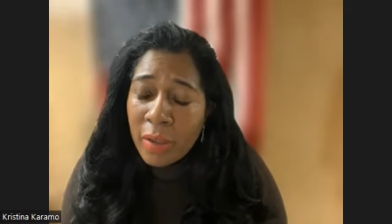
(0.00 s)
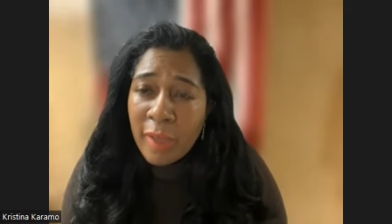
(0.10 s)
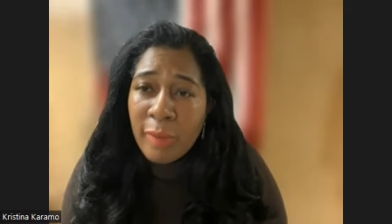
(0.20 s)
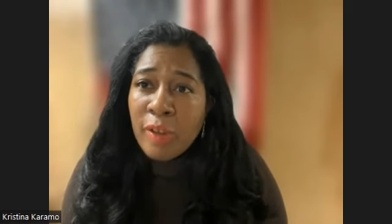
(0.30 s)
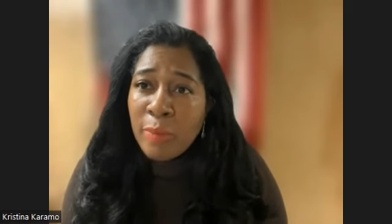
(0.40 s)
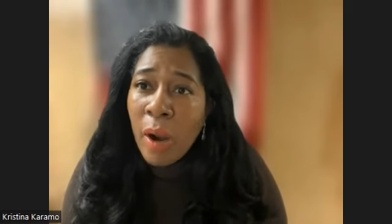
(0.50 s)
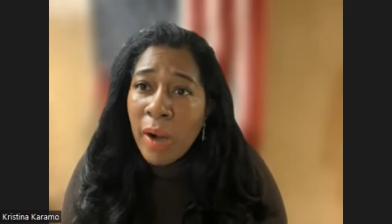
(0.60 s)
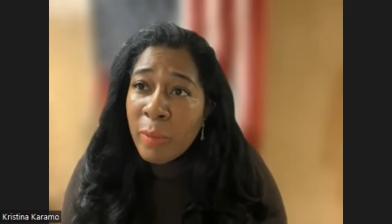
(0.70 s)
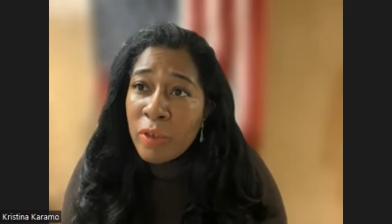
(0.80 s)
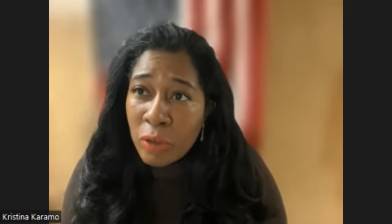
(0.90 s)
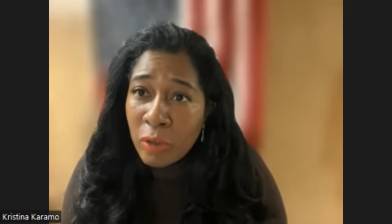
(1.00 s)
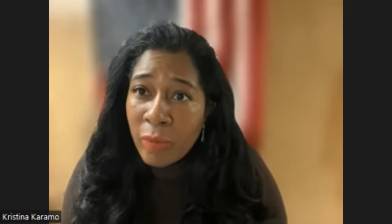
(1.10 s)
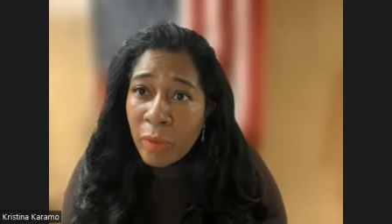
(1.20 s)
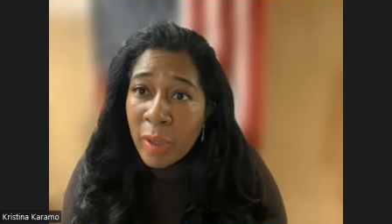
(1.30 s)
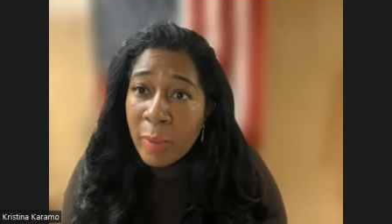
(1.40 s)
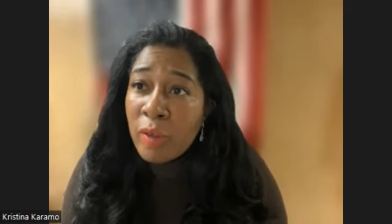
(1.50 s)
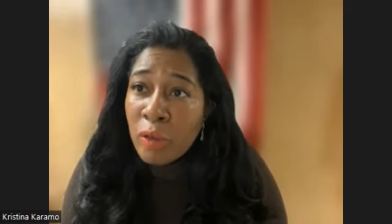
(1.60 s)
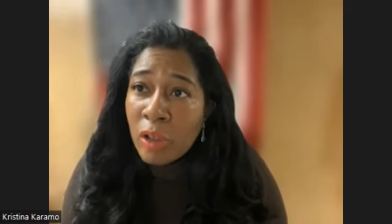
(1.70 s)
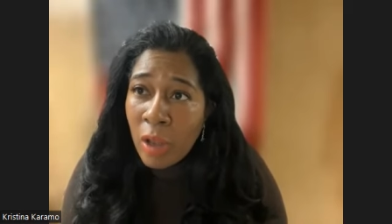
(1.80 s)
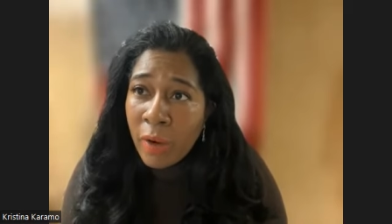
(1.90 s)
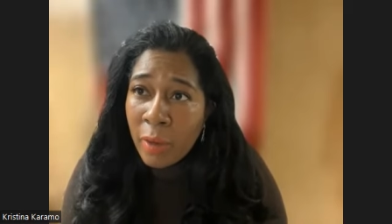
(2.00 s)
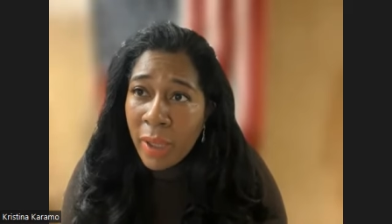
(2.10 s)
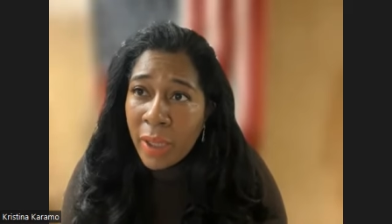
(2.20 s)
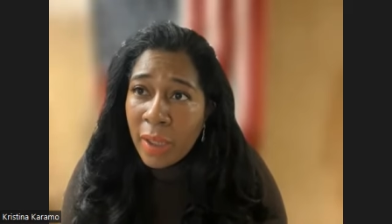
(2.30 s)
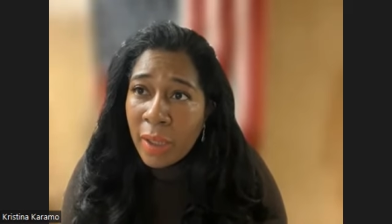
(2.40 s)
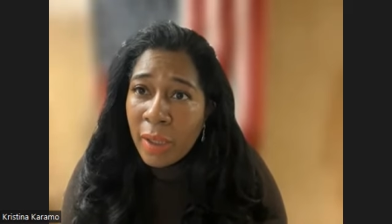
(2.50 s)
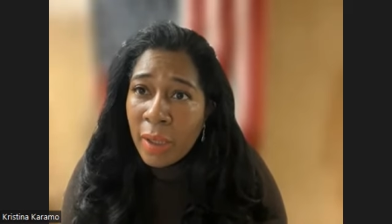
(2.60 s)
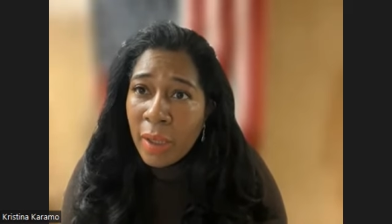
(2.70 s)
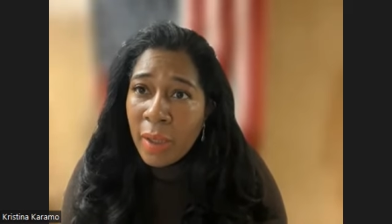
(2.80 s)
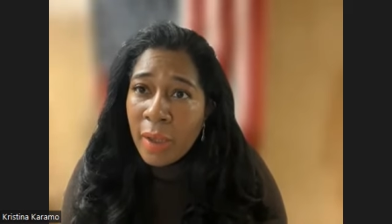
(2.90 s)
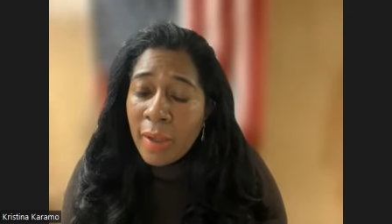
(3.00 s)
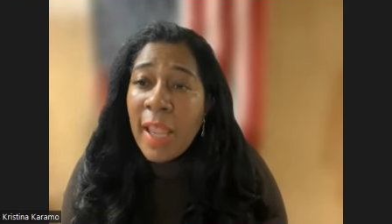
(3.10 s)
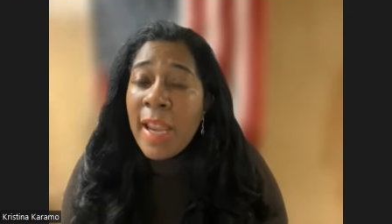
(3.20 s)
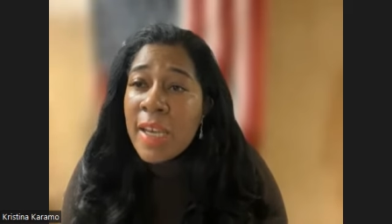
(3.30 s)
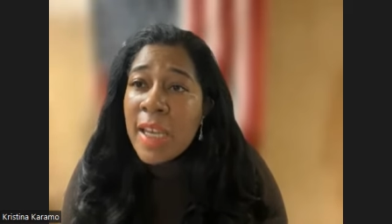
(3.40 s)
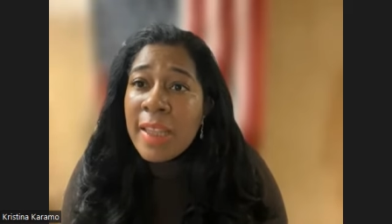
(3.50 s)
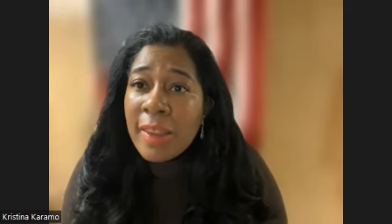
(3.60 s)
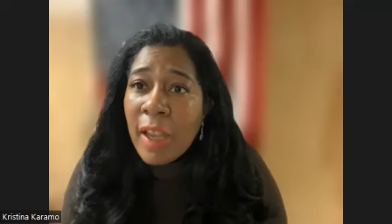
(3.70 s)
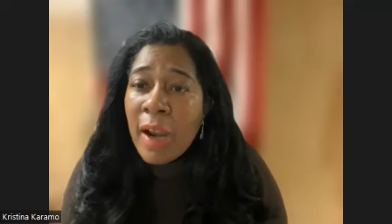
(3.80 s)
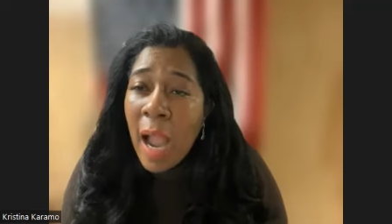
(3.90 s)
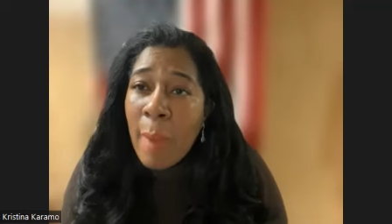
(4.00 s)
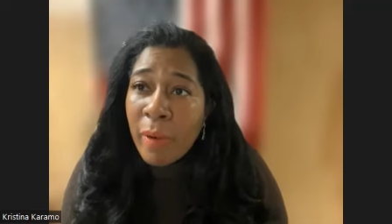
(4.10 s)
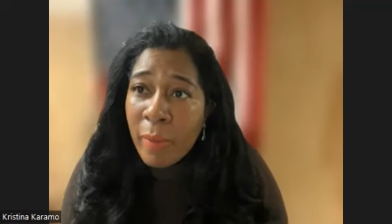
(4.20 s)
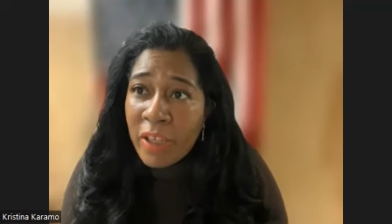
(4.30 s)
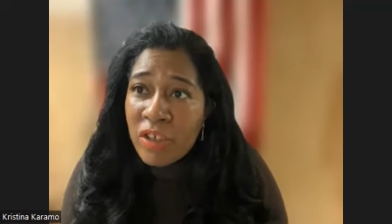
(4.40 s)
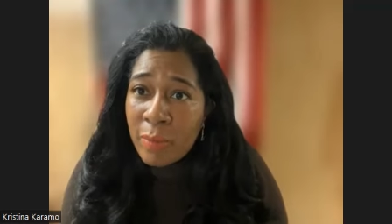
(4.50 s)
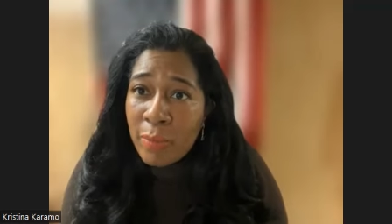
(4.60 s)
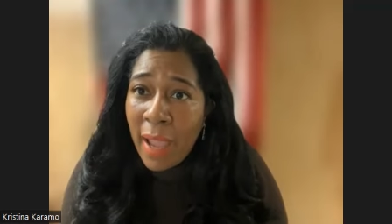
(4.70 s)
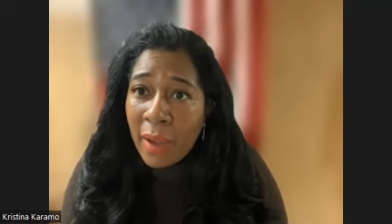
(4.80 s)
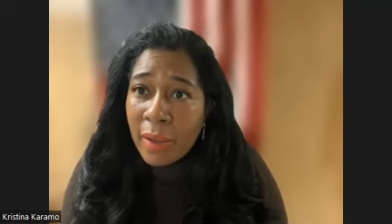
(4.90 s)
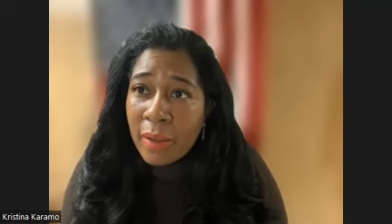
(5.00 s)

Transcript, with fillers: That's what this party was used for. It was used to launder money. They need their operation back.